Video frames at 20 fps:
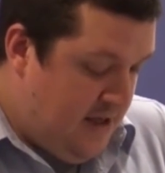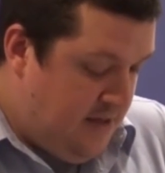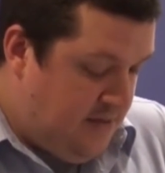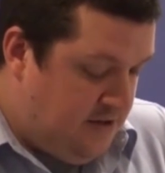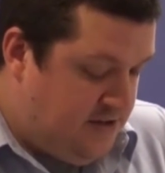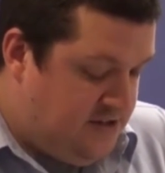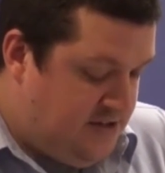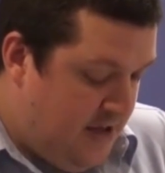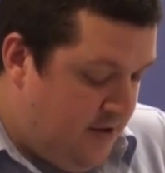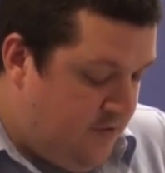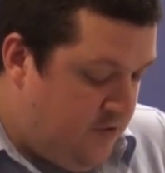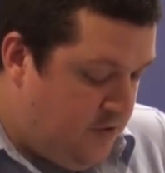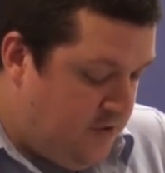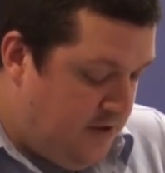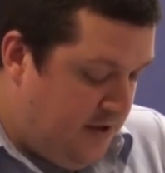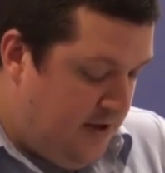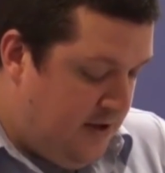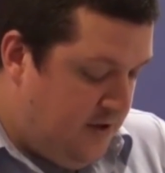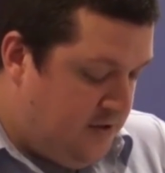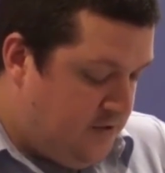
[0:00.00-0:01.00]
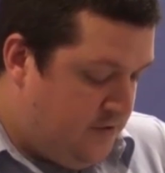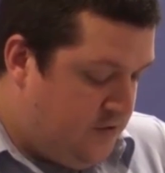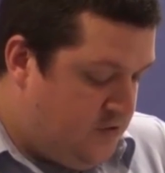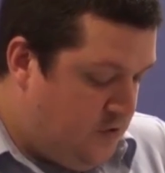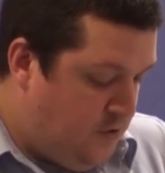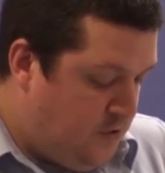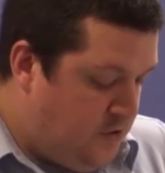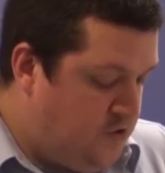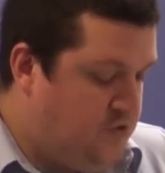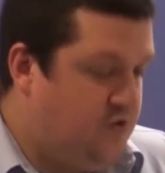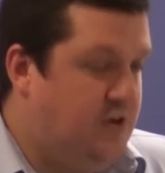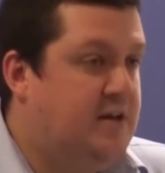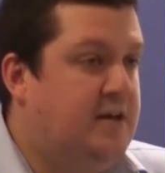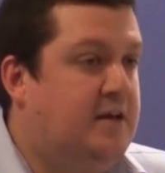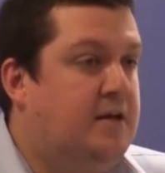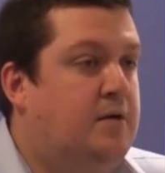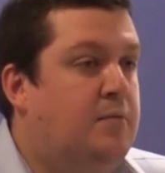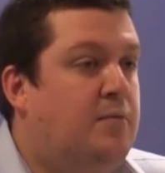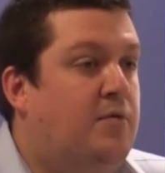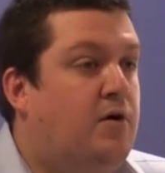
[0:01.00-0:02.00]
that several years of Scottish
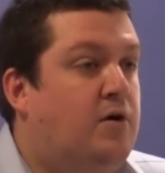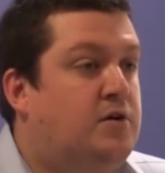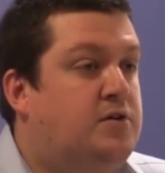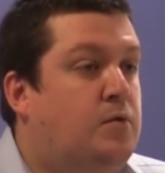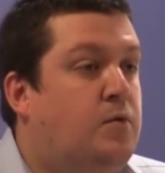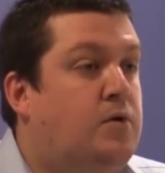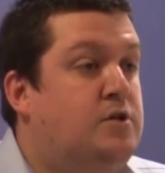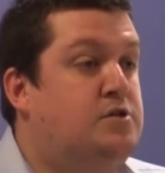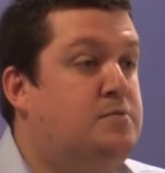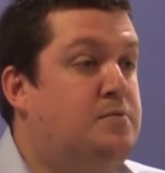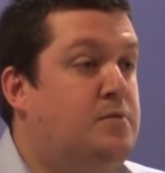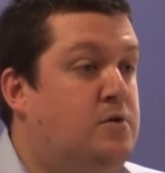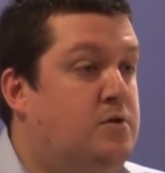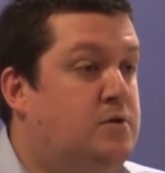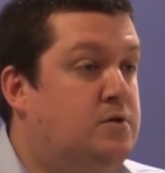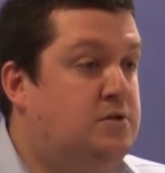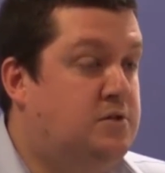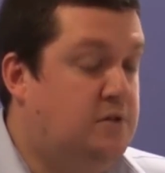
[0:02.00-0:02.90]
raiding brought once more